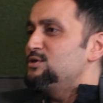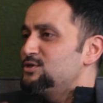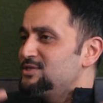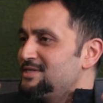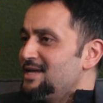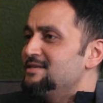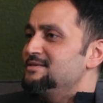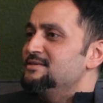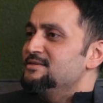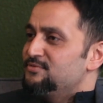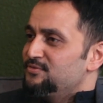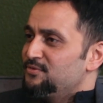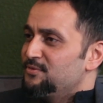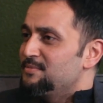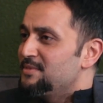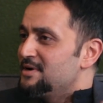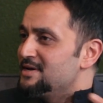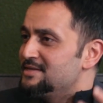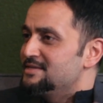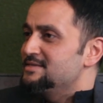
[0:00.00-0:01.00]
So statins,
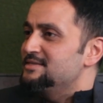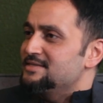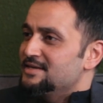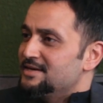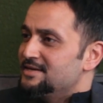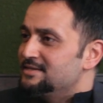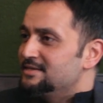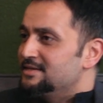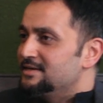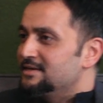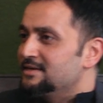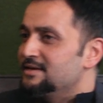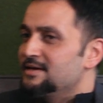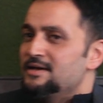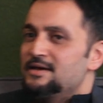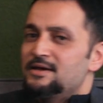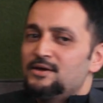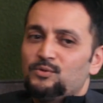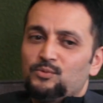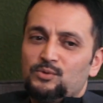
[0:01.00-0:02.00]
from my understanding,
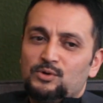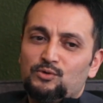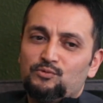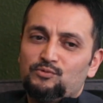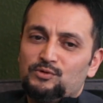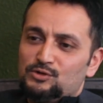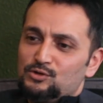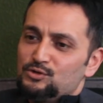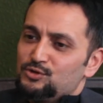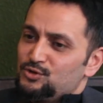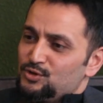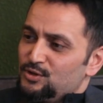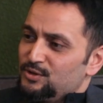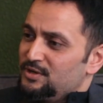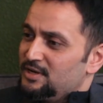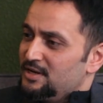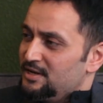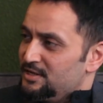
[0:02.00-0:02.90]
will reduce your